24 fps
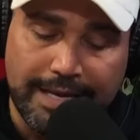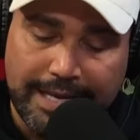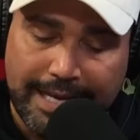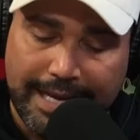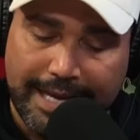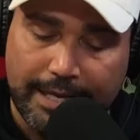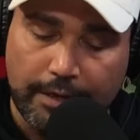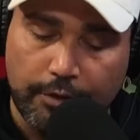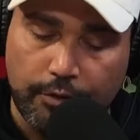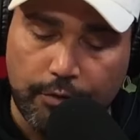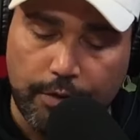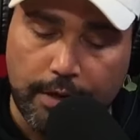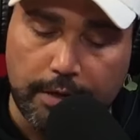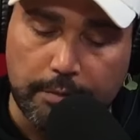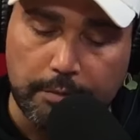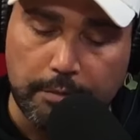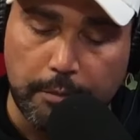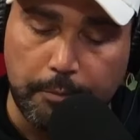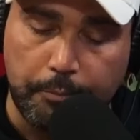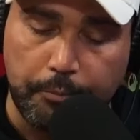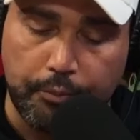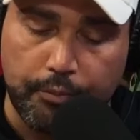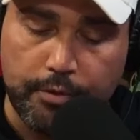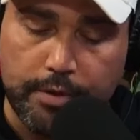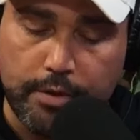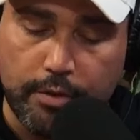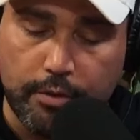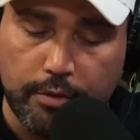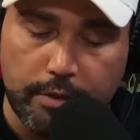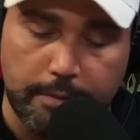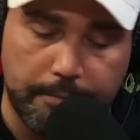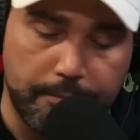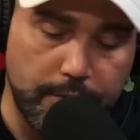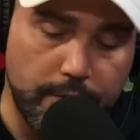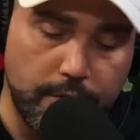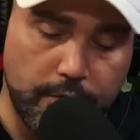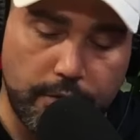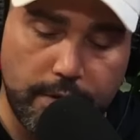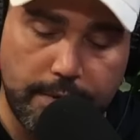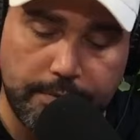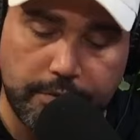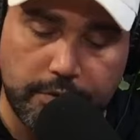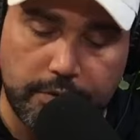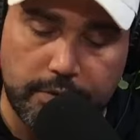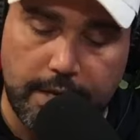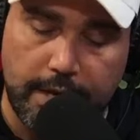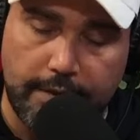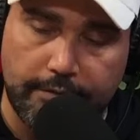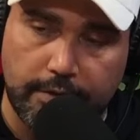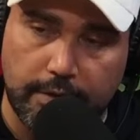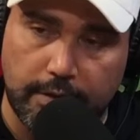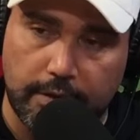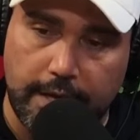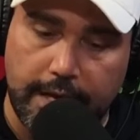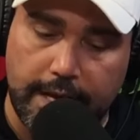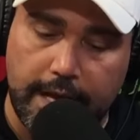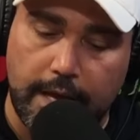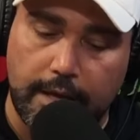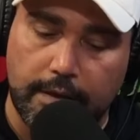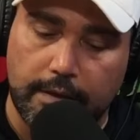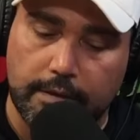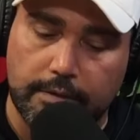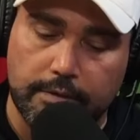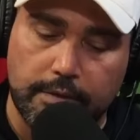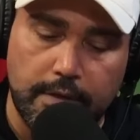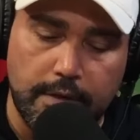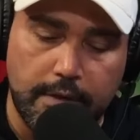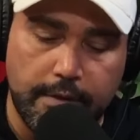Incredible pre-order program, so you have to lay out